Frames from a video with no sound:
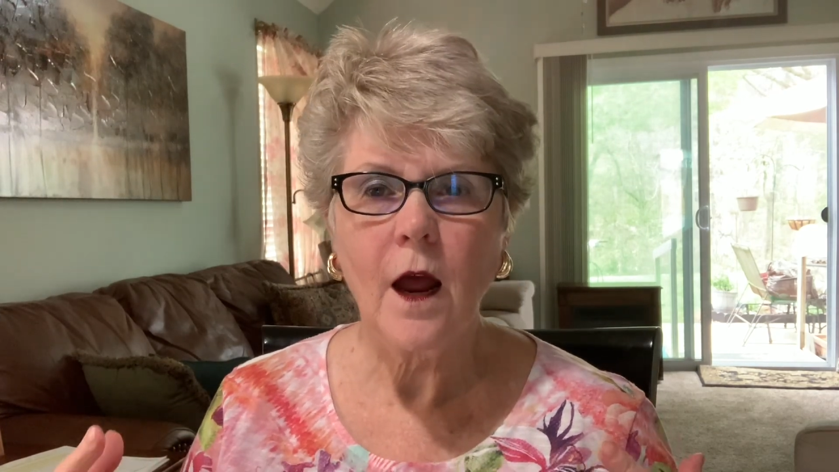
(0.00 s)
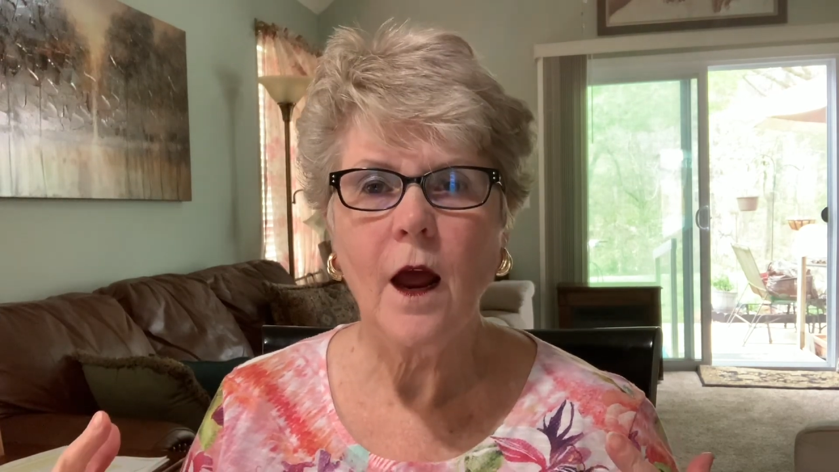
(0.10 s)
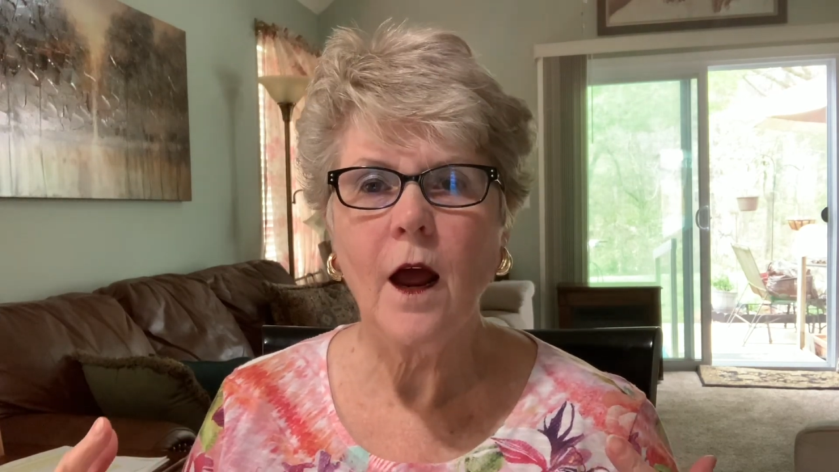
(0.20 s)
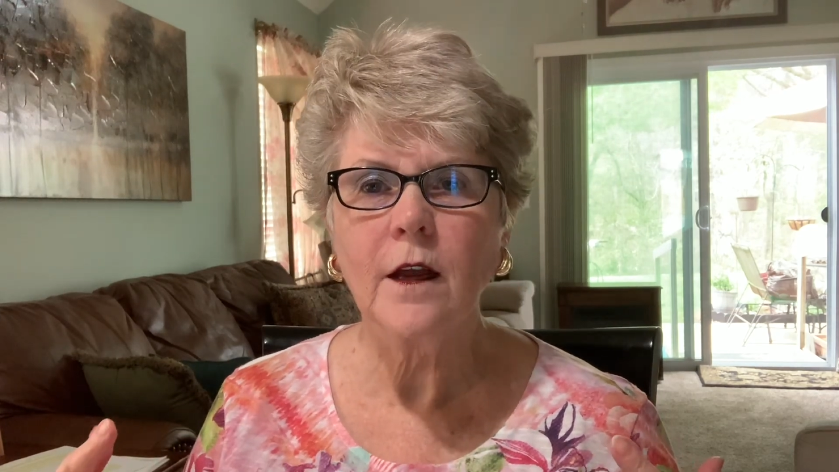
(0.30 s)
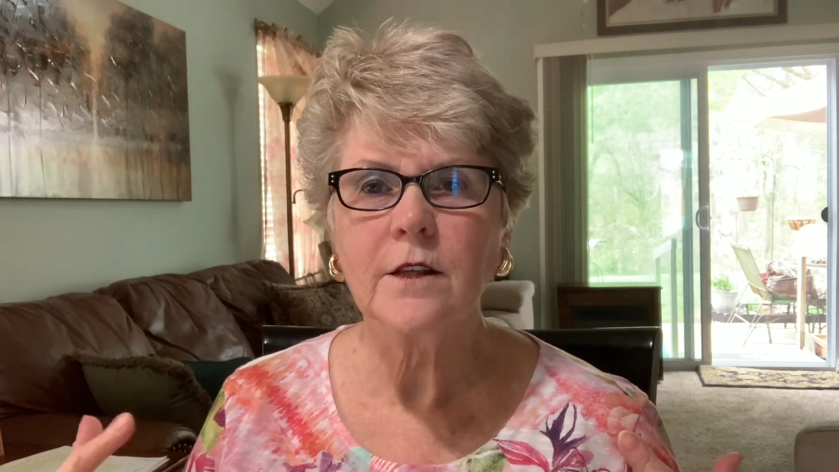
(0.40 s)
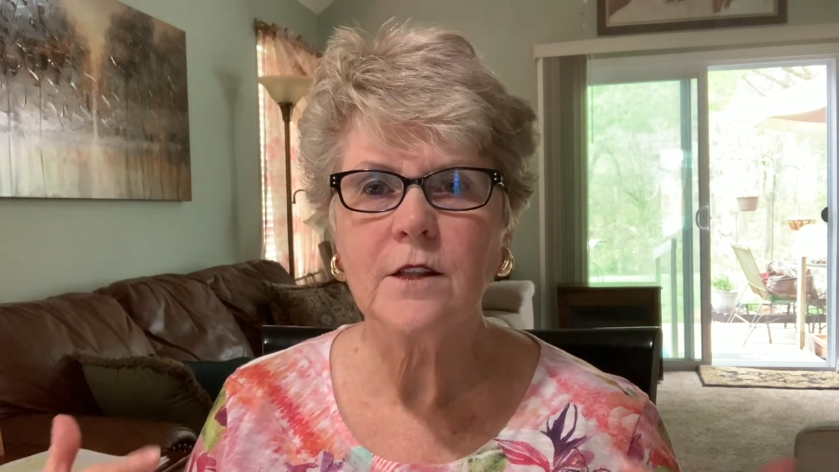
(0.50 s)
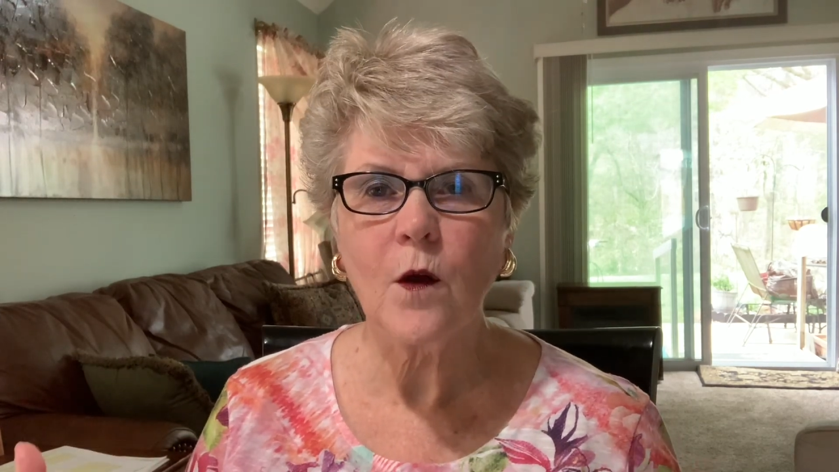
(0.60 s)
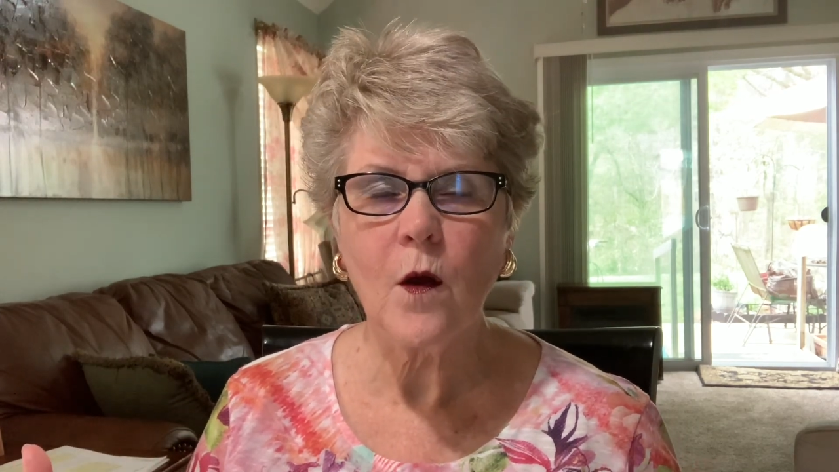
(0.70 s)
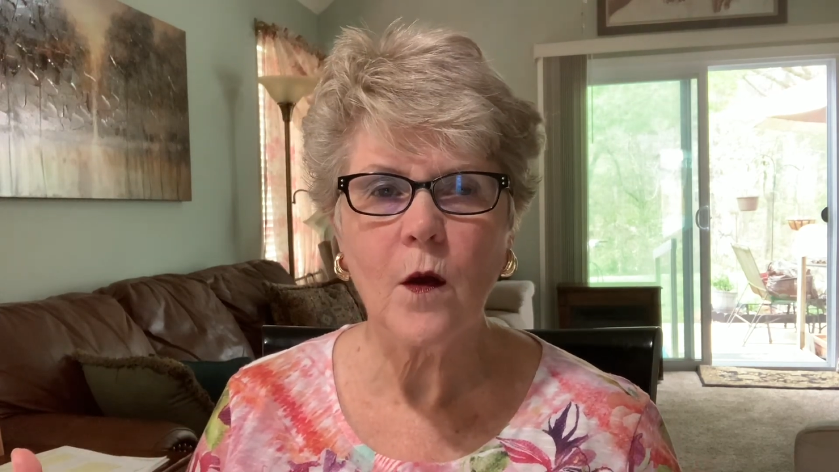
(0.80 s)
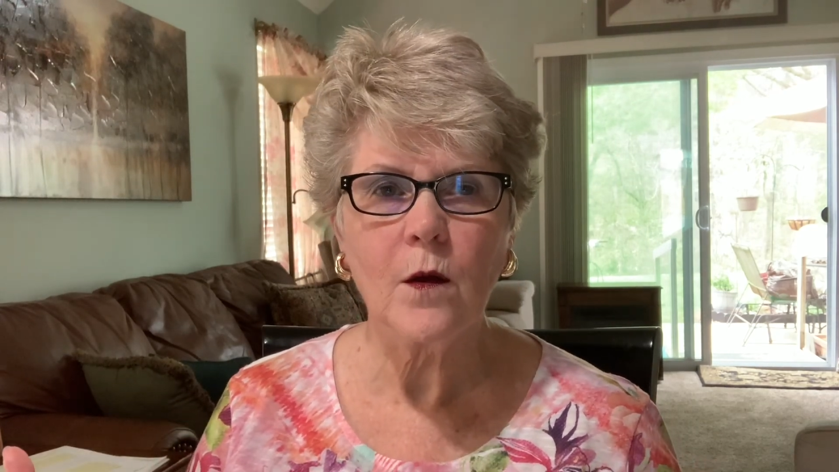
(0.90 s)
I
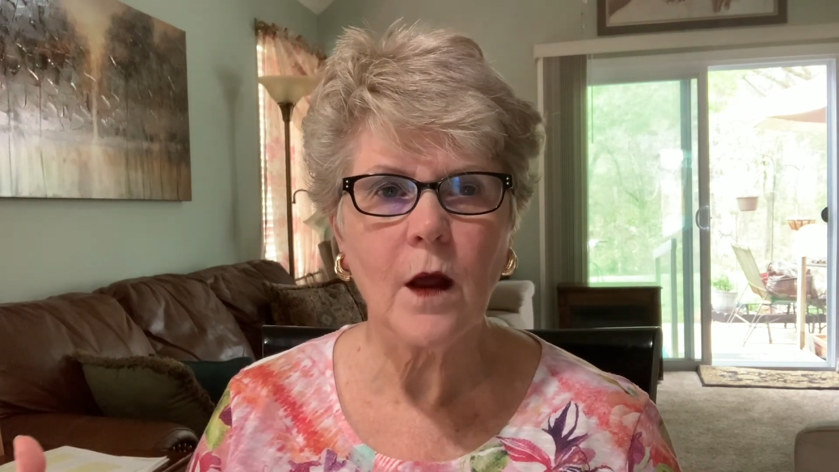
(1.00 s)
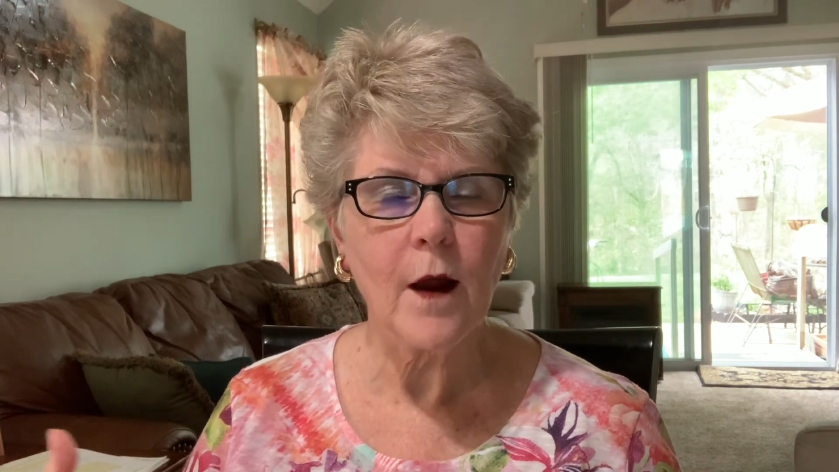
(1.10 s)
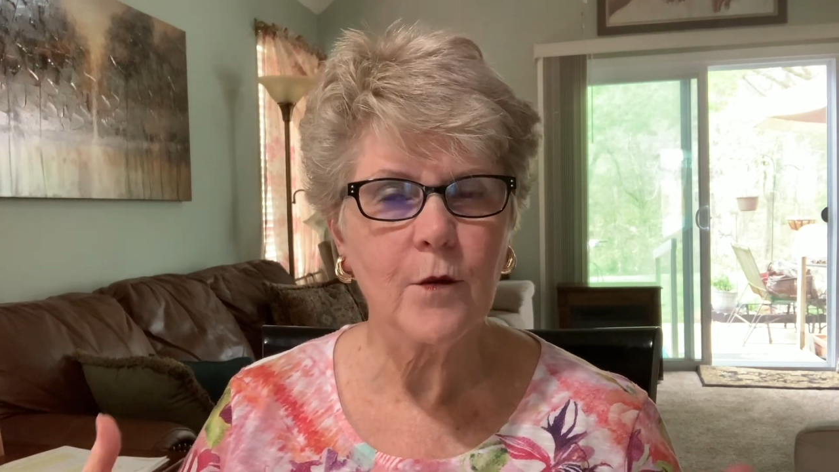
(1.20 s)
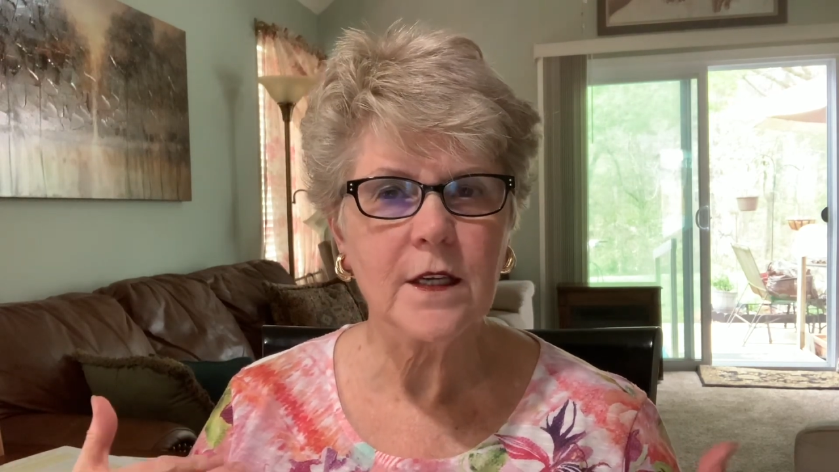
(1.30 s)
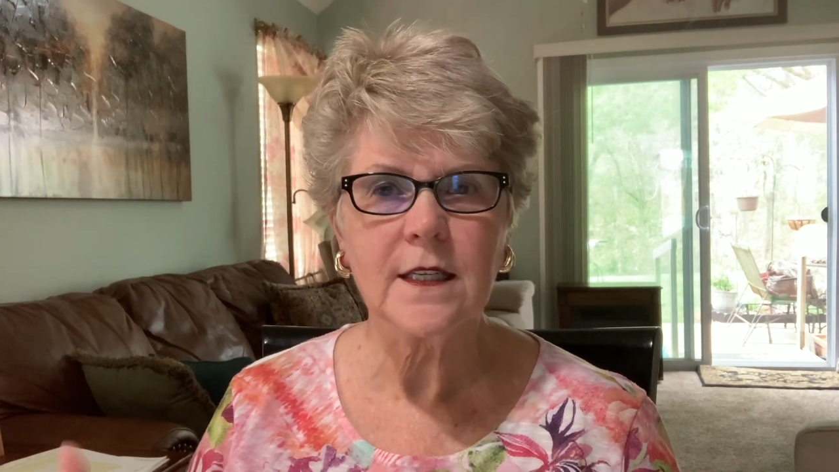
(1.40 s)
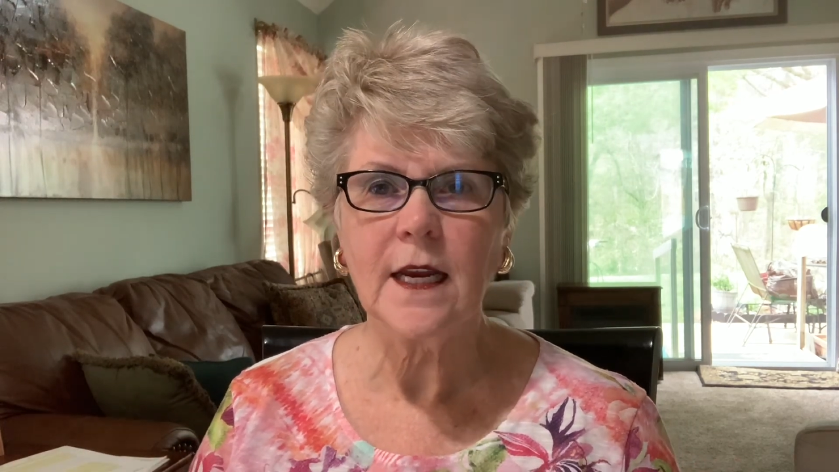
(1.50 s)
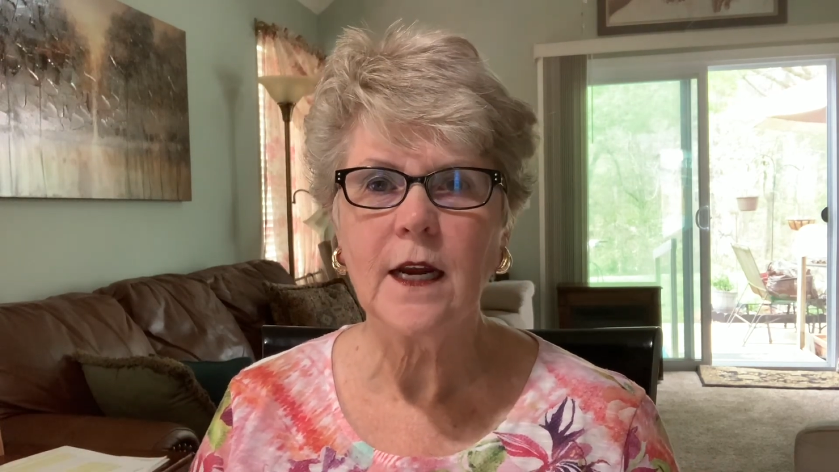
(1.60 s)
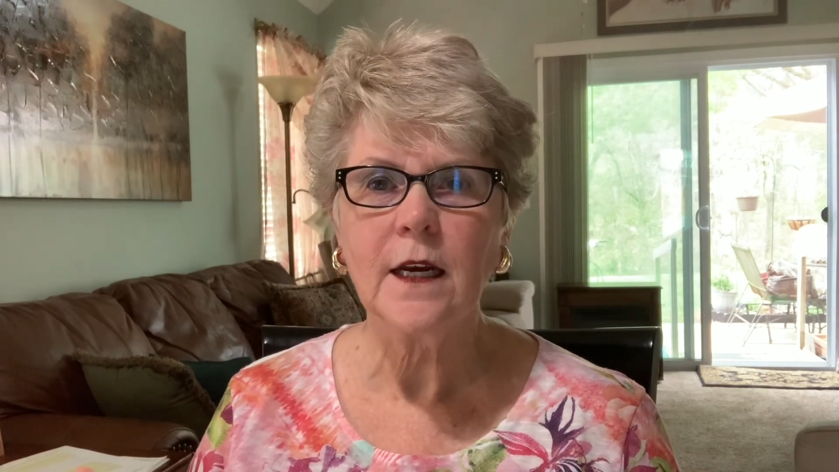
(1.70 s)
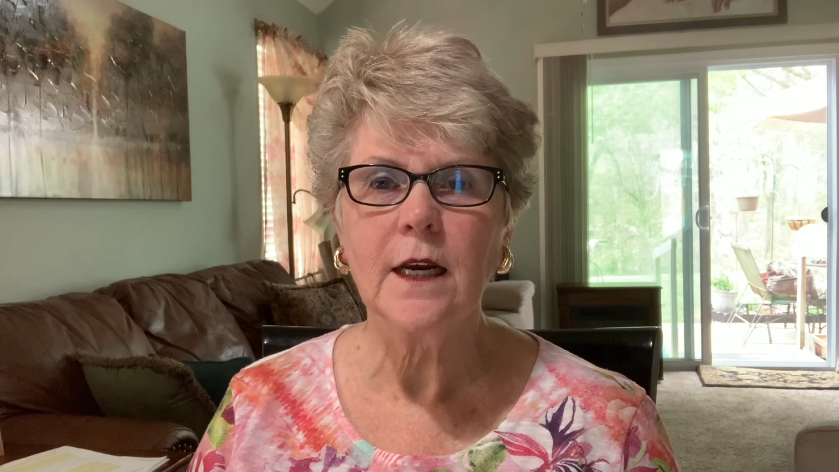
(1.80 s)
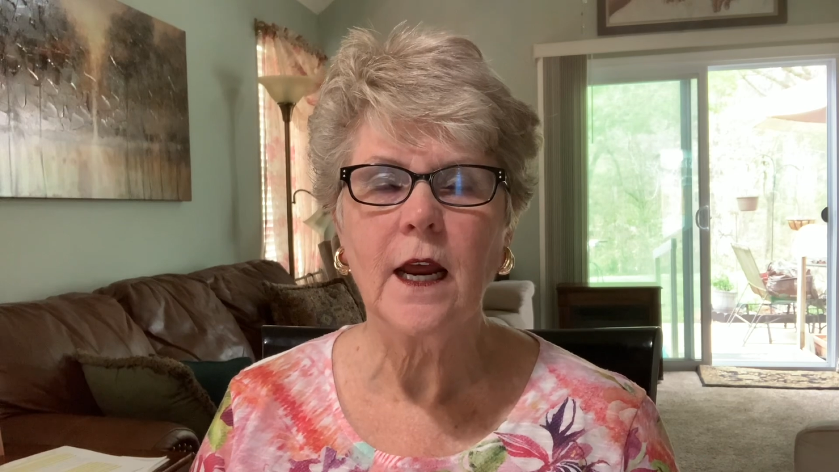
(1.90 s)
saw, I was
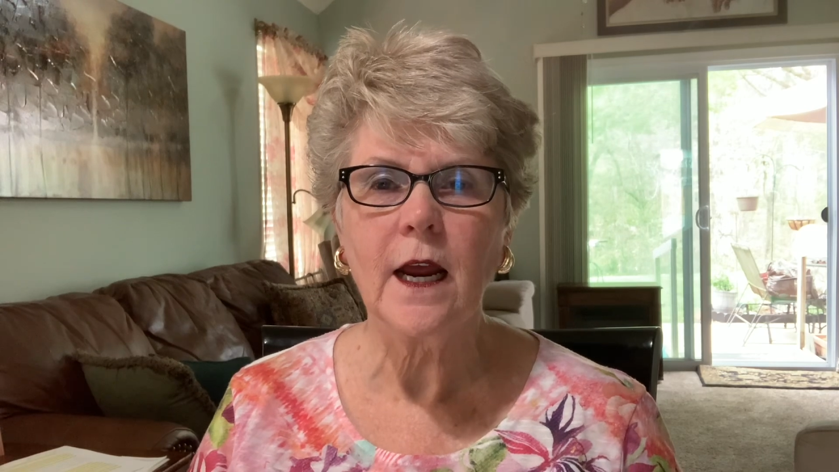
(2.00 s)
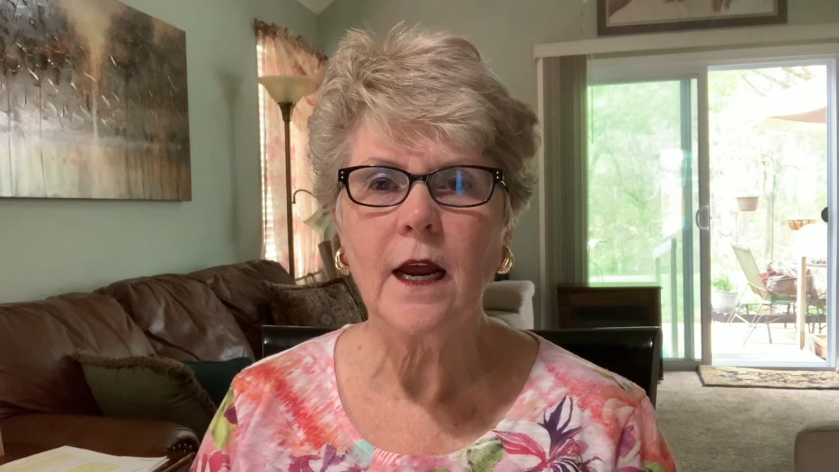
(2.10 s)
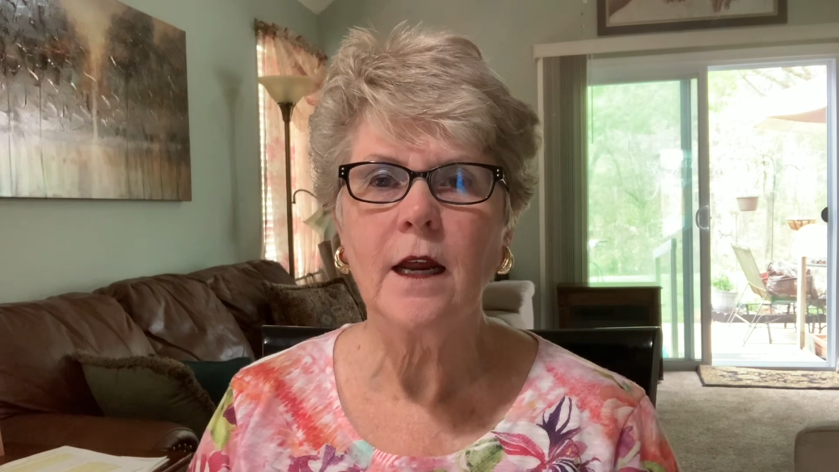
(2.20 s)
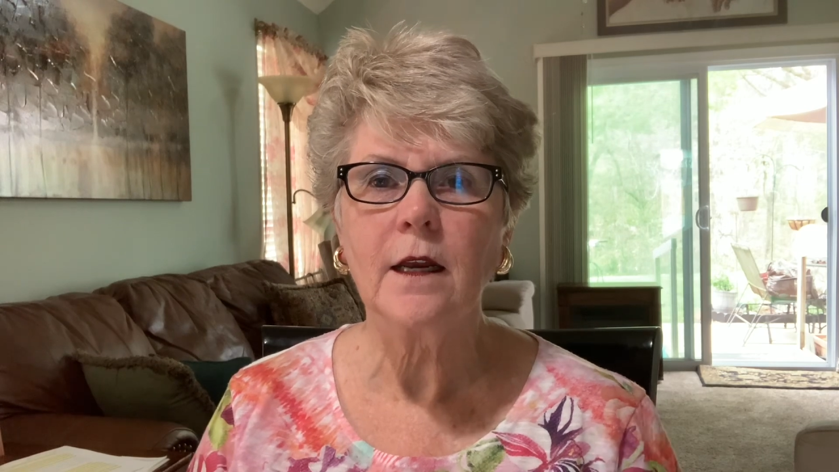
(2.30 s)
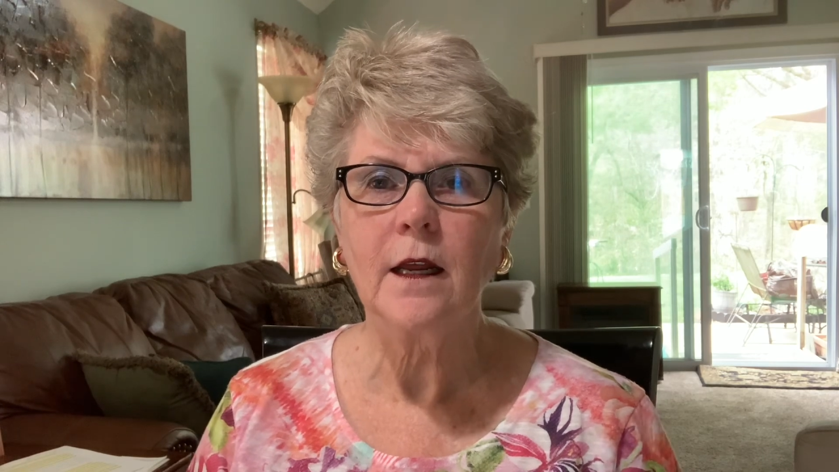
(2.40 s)
standing at